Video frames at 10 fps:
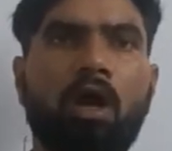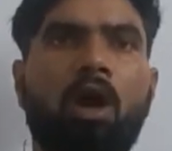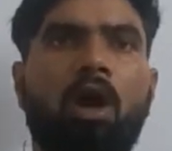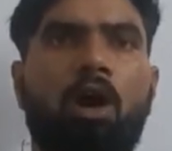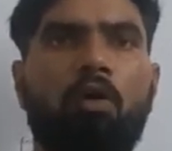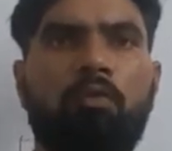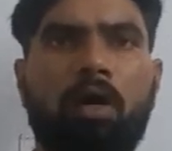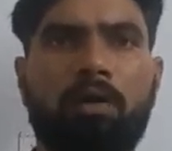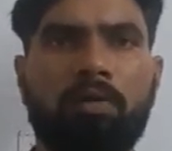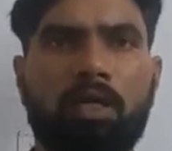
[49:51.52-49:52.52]
how
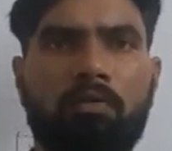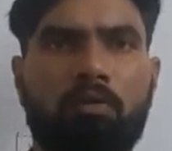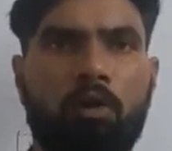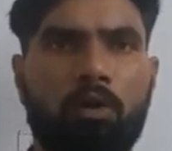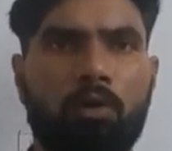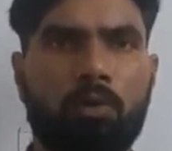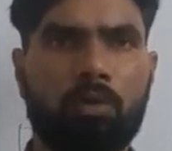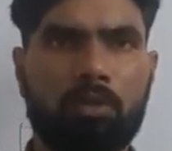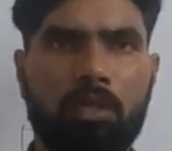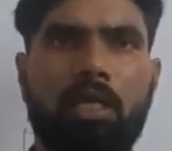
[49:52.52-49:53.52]
far we can follow
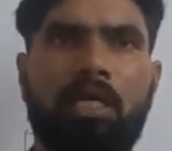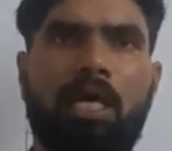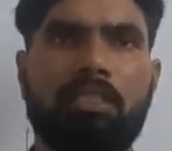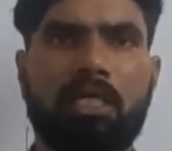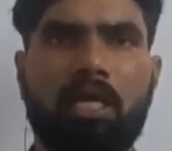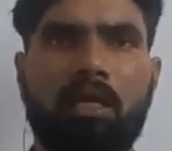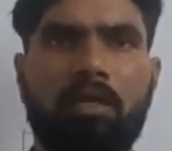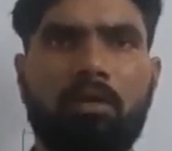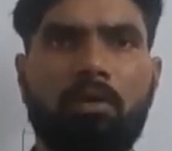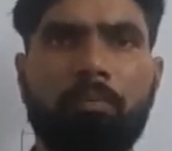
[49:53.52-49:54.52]
it as a,
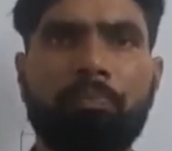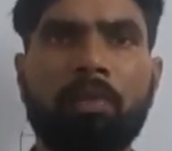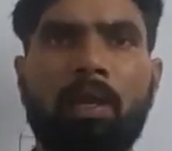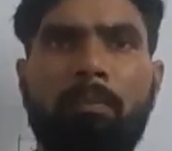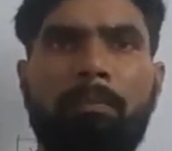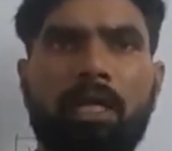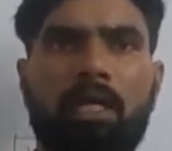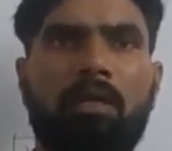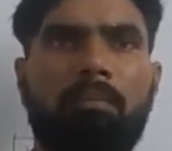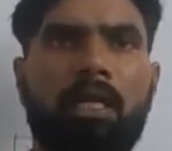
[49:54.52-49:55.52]

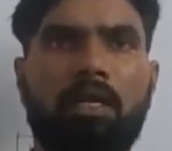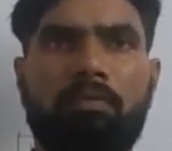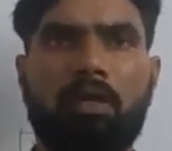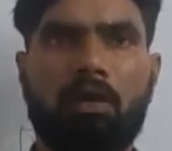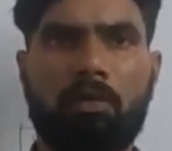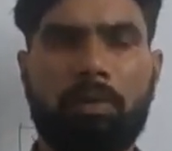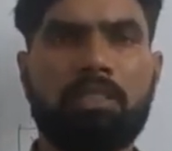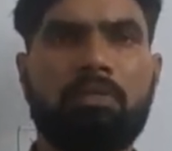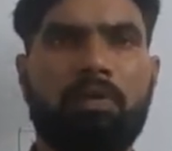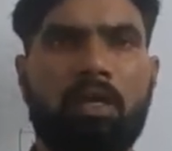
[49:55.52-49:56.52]
better way or best
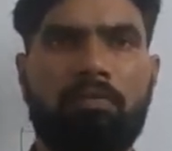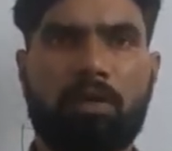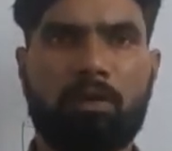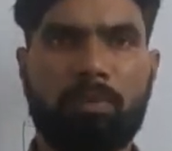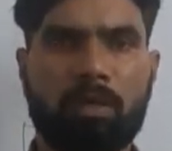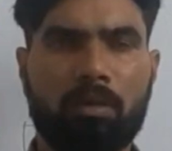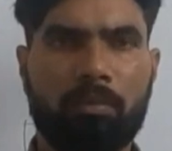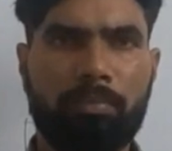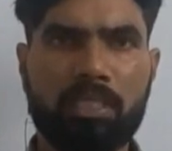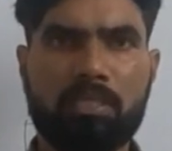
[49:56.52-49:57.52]
way of economic,
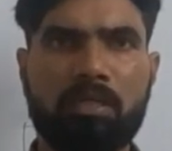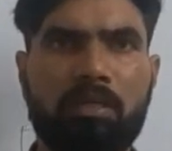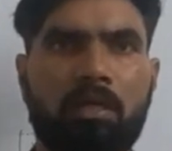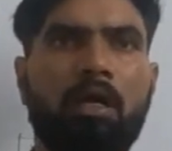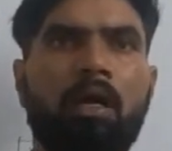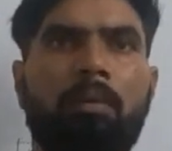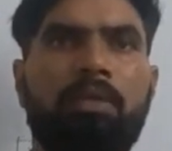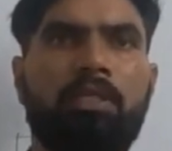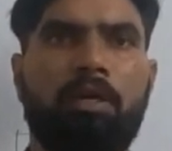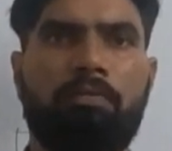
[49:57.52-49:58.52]
best
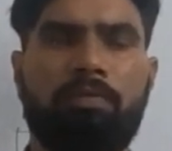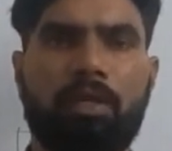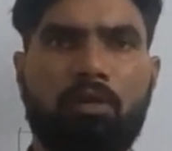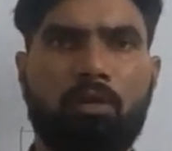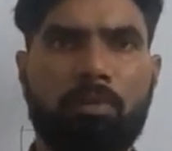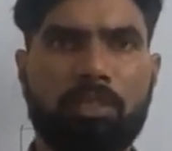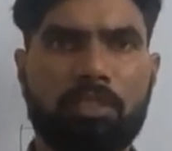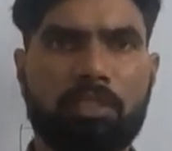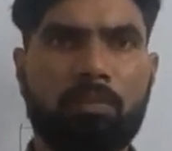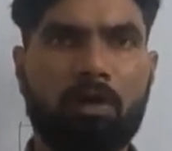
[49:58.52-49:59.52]
method of economic
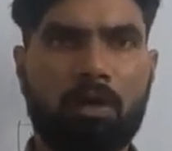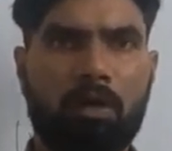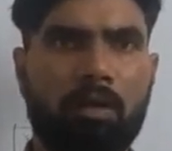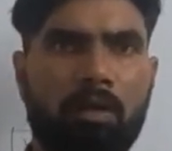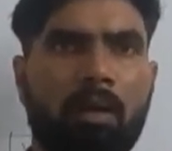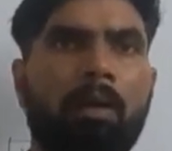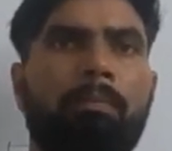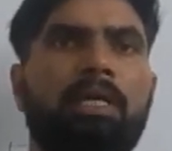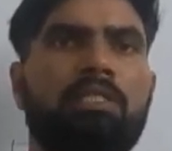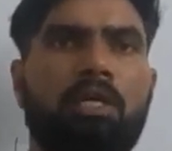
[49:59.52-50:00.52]
system or
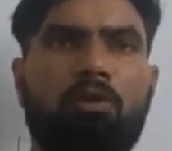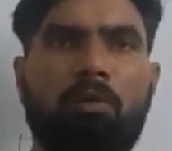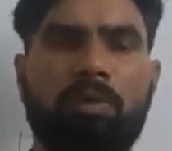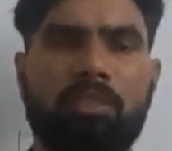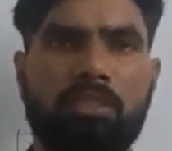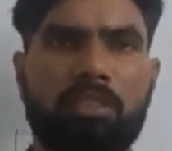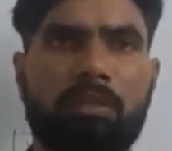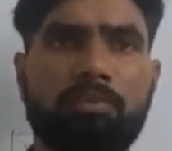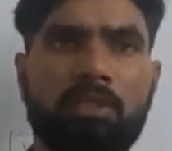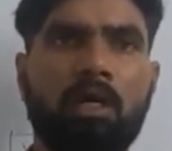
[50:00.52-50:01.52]
best economic
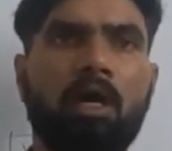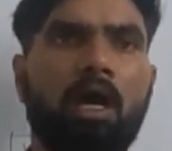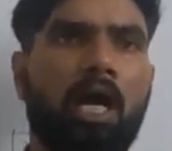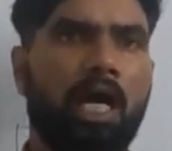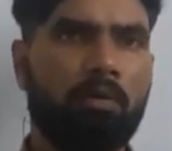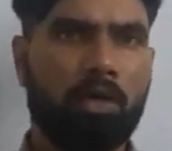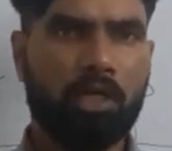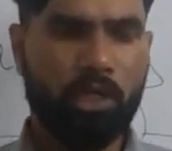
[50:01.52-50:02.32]
systems. I wanted to